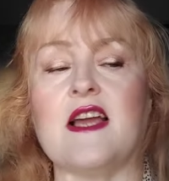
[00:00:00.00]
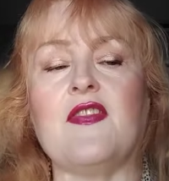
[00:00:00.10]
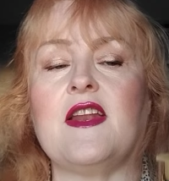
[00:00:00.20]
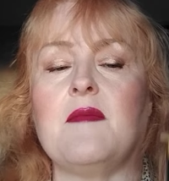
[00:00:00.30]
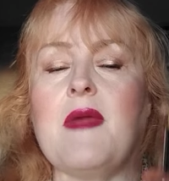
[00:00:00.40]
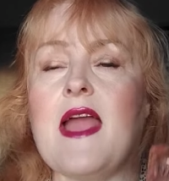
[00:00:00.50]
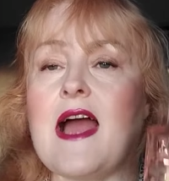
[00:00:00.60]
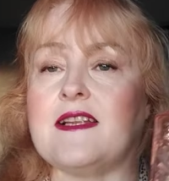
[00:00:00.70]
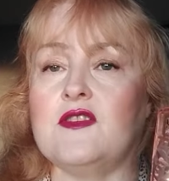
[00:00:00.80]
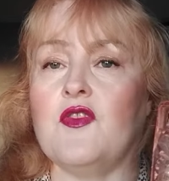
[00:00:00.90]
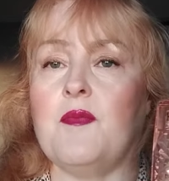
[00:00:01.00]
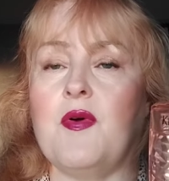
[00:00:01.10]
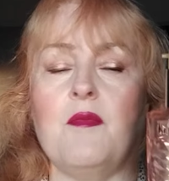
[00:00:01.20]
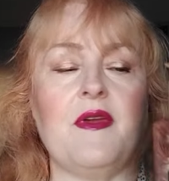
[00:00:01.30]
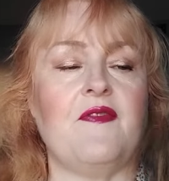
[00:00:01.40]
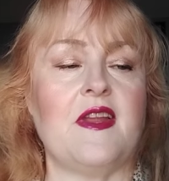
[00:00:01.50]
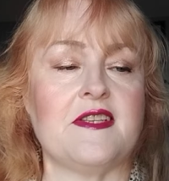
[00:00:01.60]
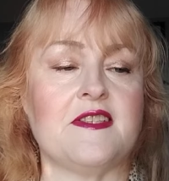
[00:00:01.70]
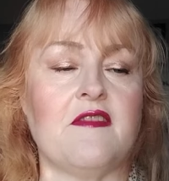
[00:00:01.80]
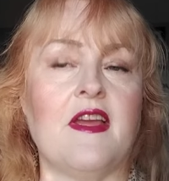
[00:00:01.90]
and then I may add another pump if
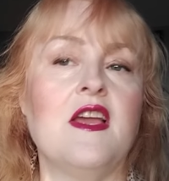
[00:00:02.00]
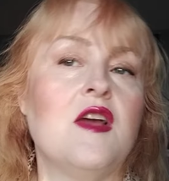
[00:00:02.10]
necessary,